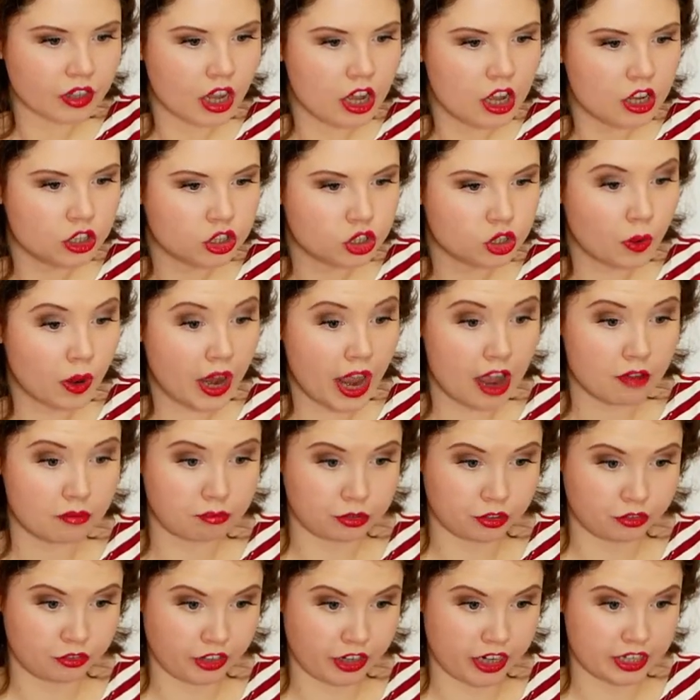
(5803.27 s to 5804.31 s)
Do I have
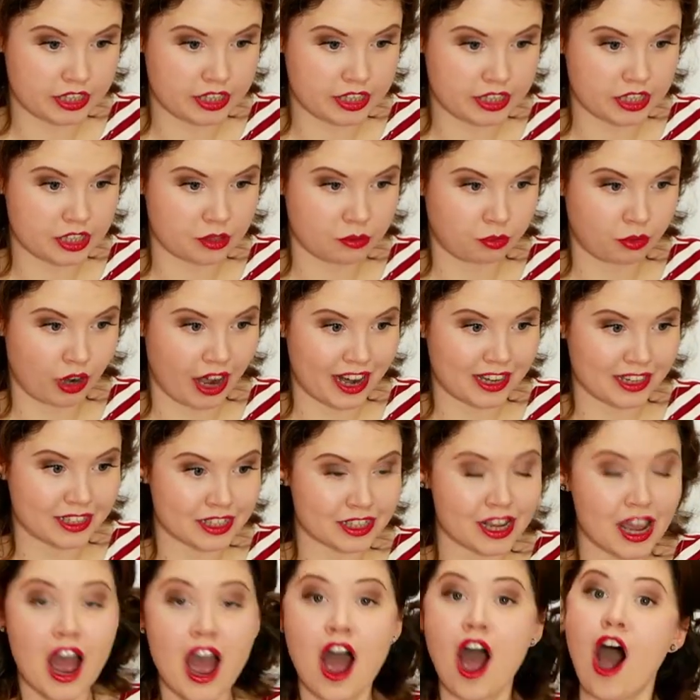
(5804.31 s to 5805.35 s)
preferred scissor brands?
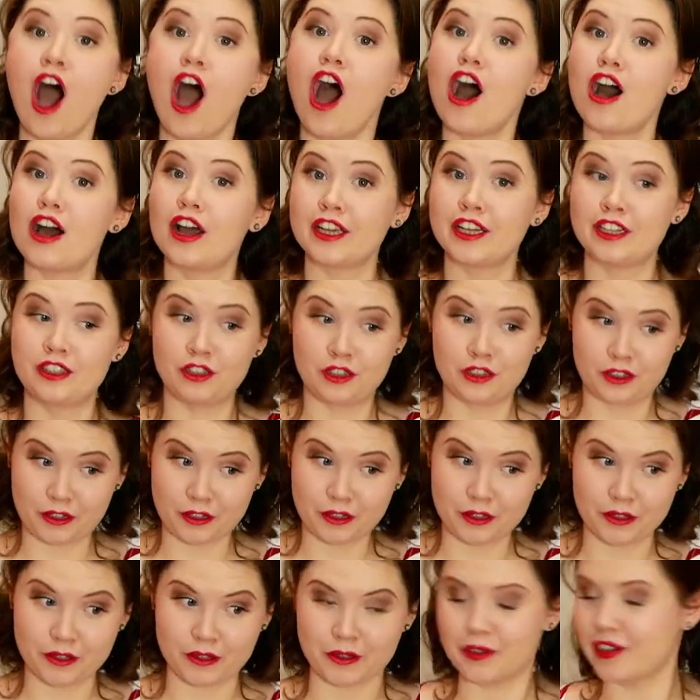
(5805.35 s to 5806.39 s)
I
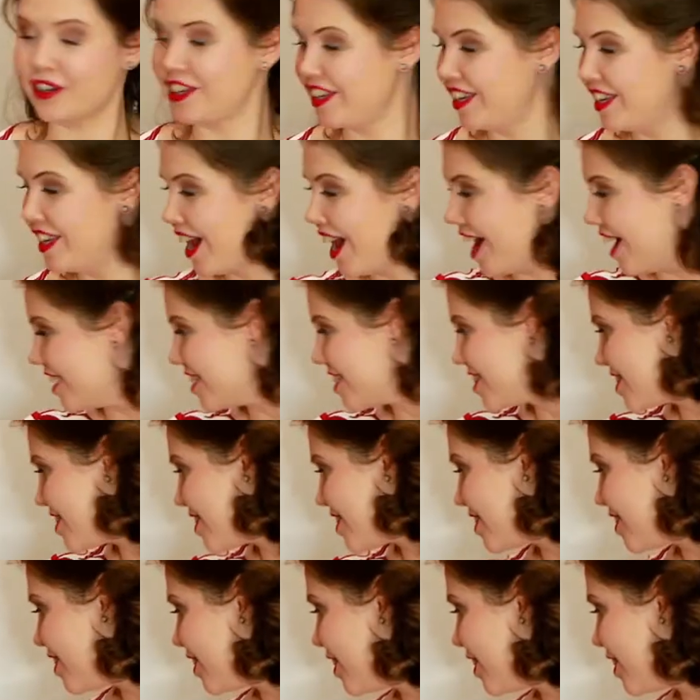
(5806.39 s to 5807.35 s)
do, yes.